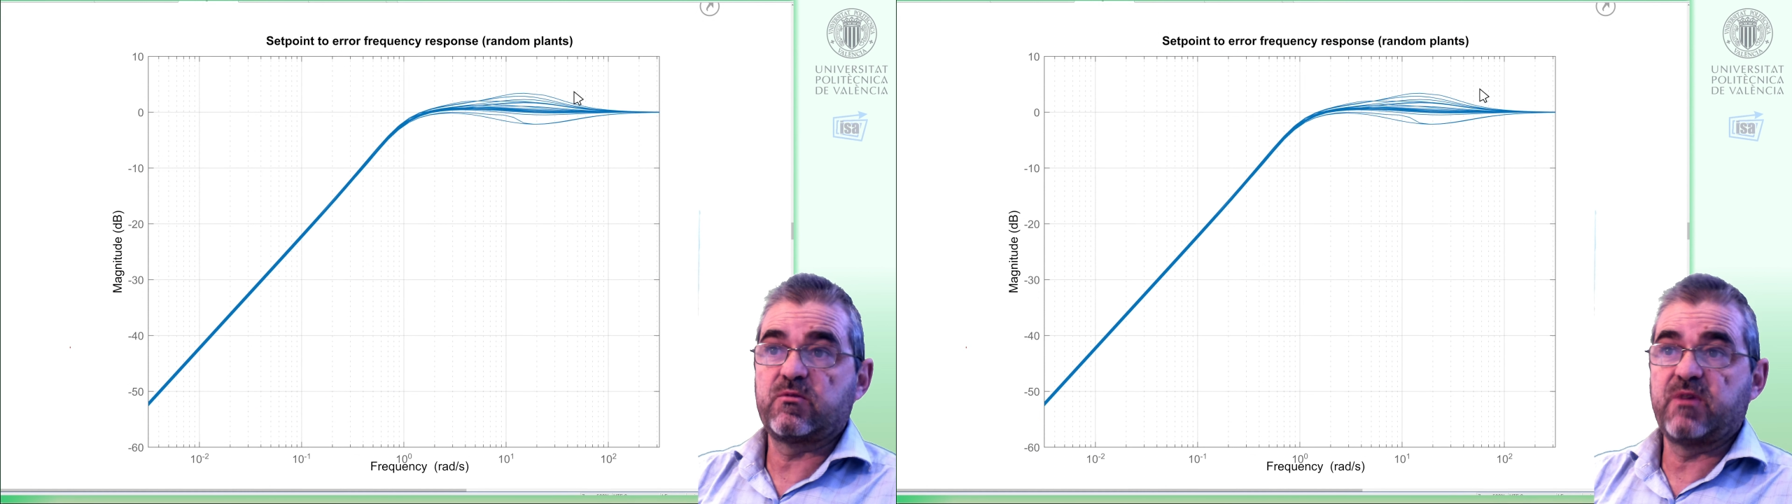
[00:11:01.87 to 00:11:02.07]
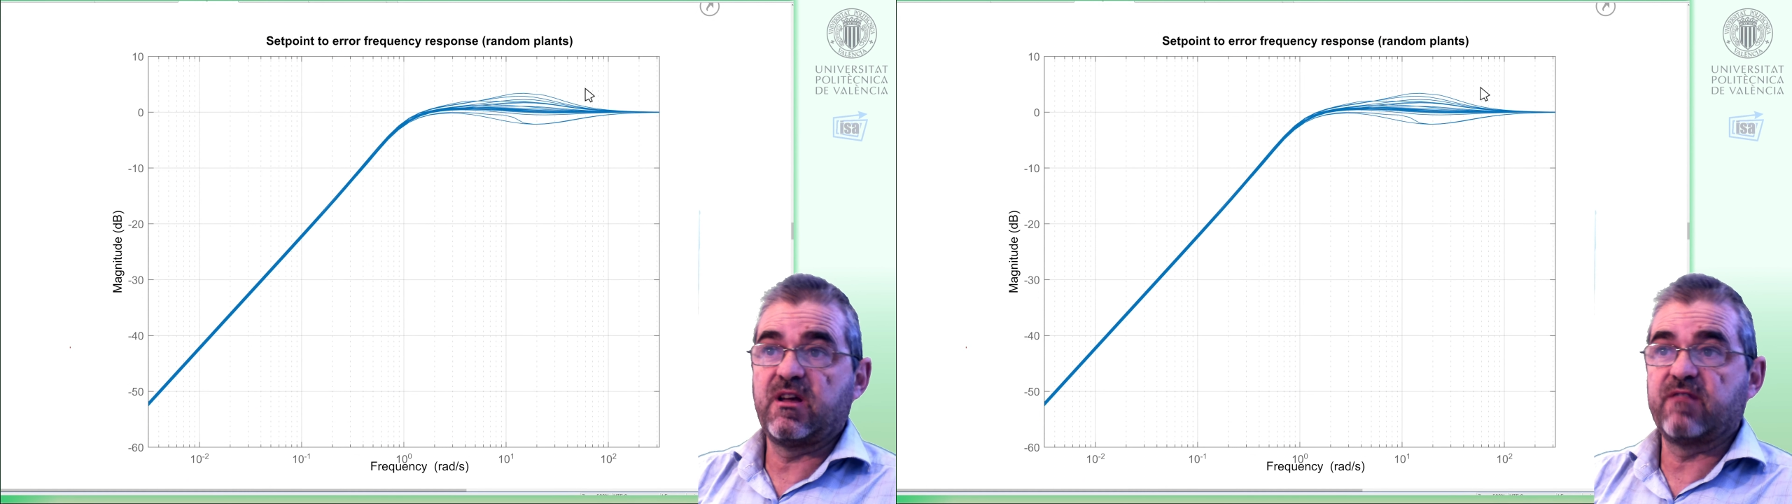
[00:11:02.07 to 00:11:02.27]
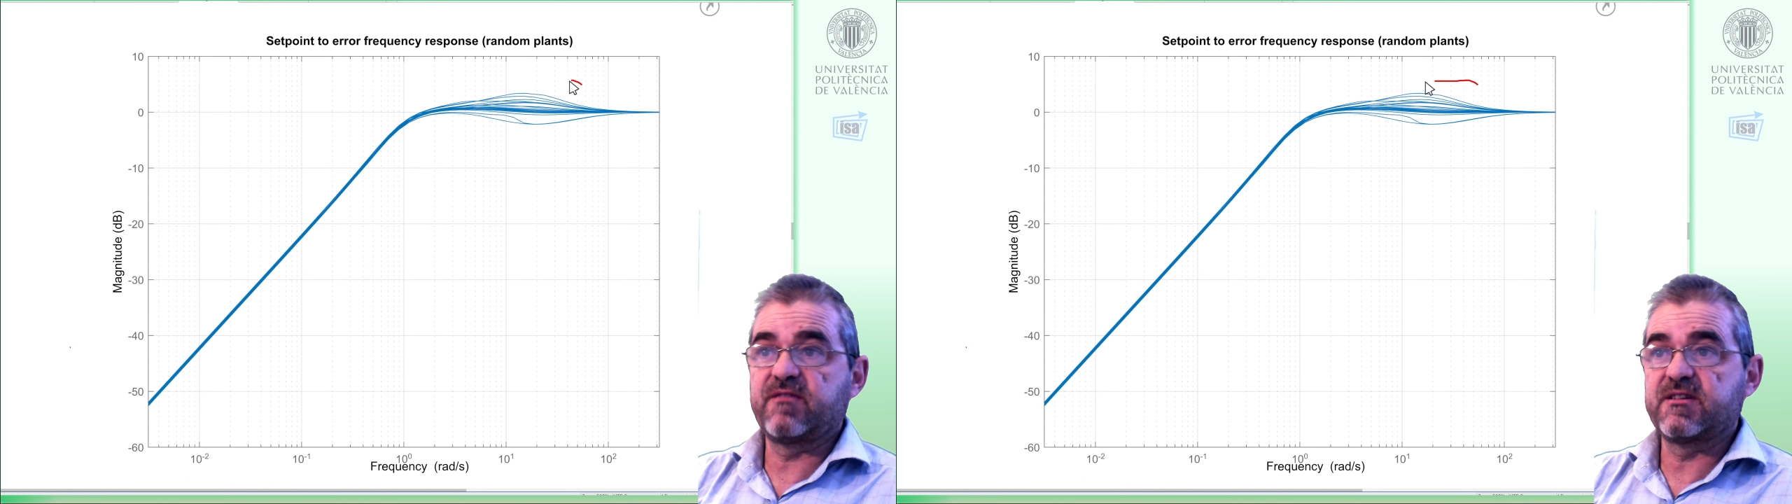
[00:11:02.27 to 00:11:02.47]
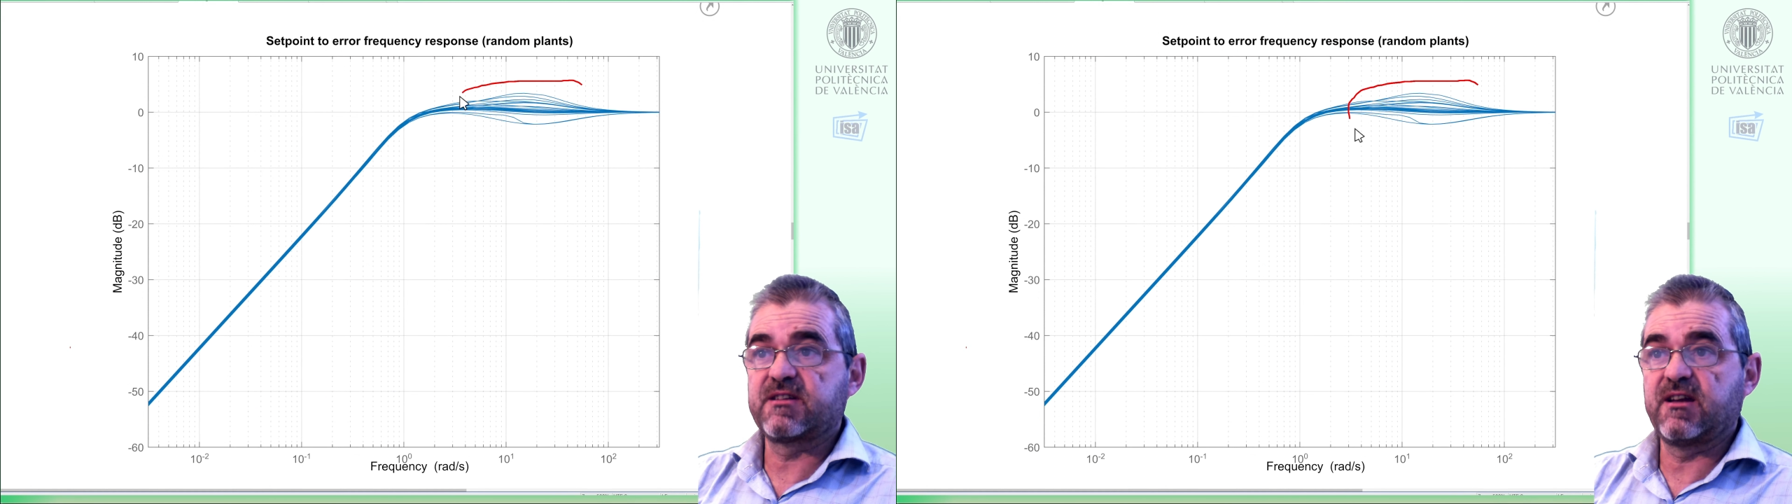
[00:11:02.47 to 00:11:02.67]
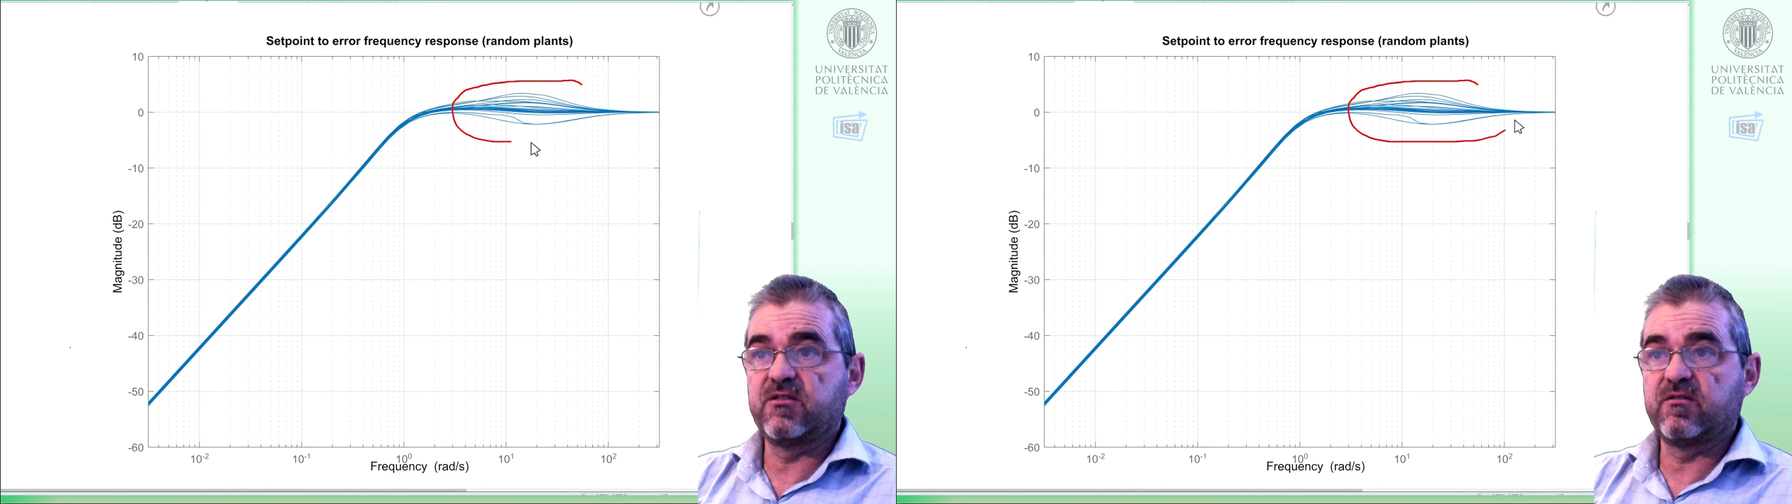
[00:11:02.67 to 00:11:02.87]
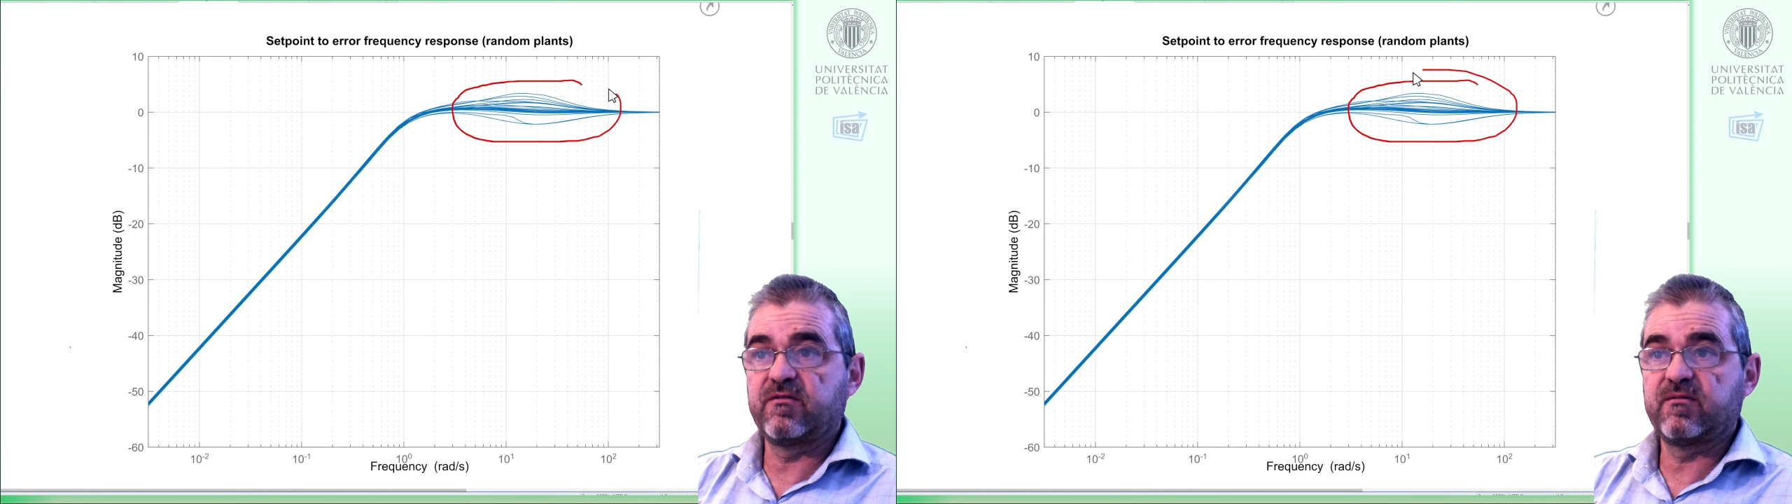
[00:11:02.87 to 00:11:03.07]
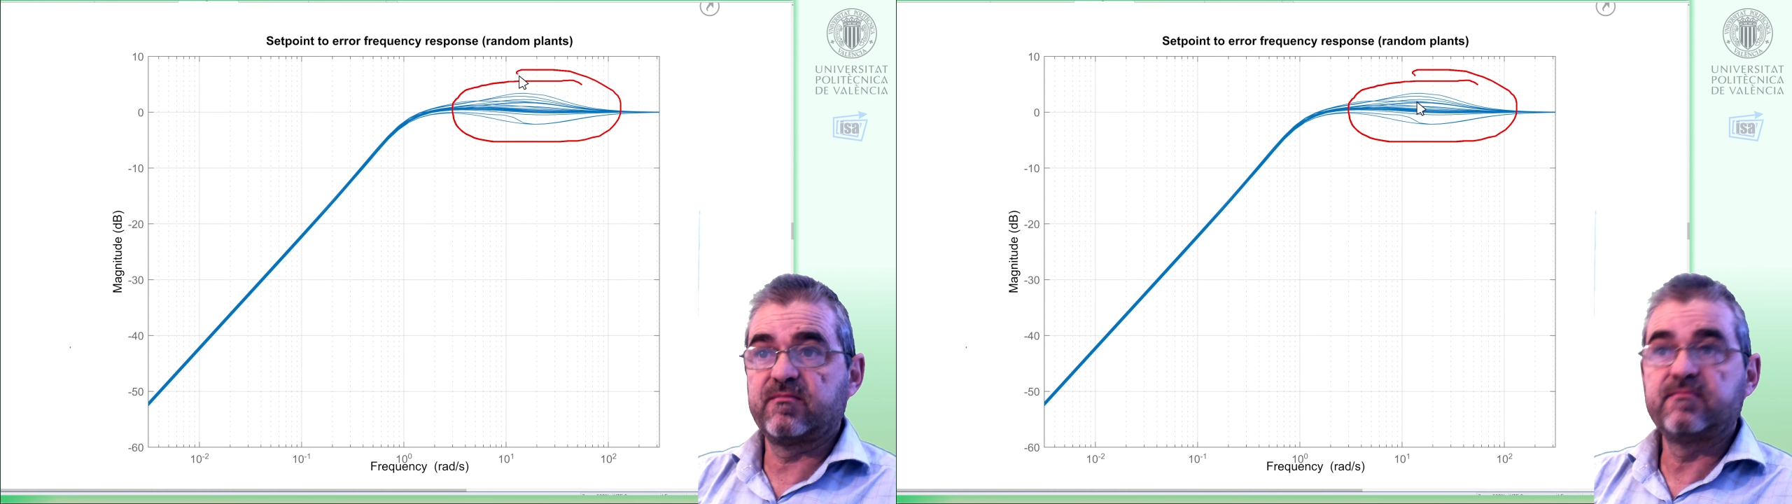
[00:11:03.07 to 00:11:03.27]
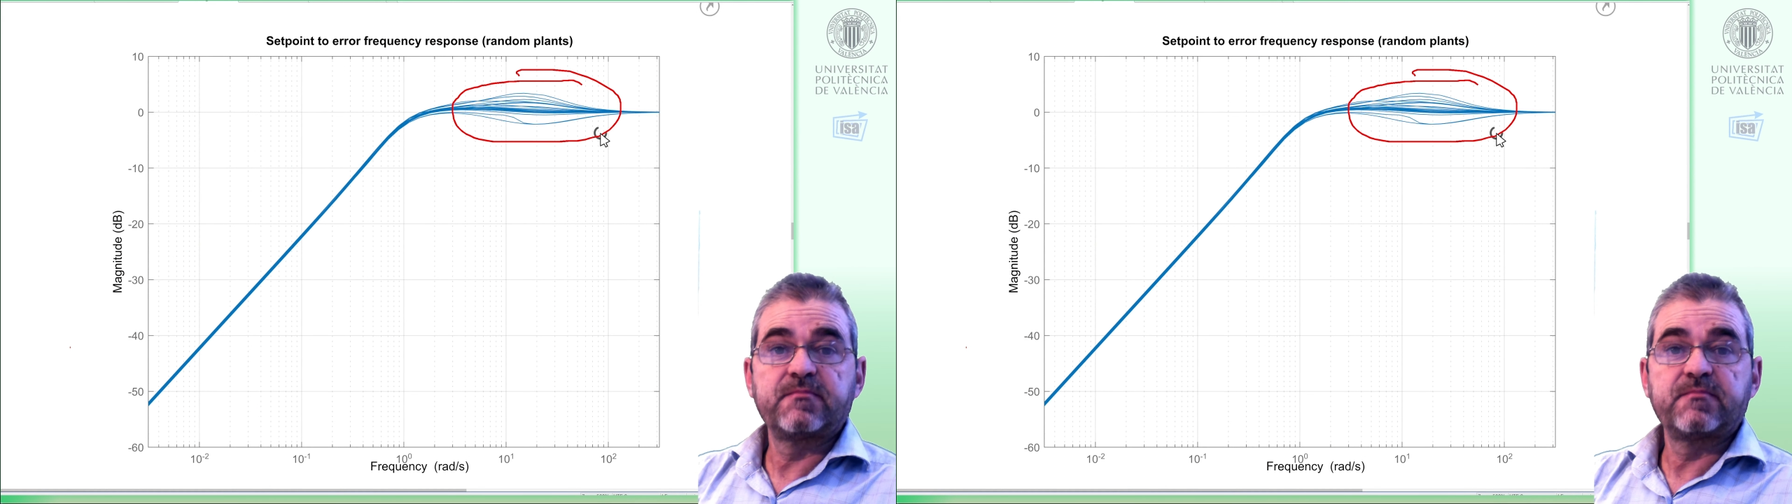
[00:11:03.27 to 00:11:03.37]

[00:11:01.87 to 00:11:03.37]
that we have this kind of